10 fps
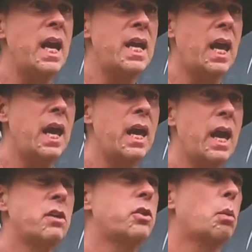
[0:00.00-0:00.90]
AK
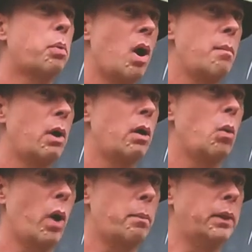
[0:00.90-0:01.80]
as their primary
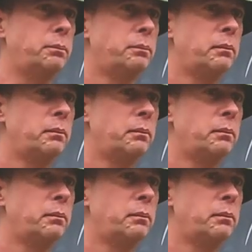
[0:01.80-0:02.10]
weapon.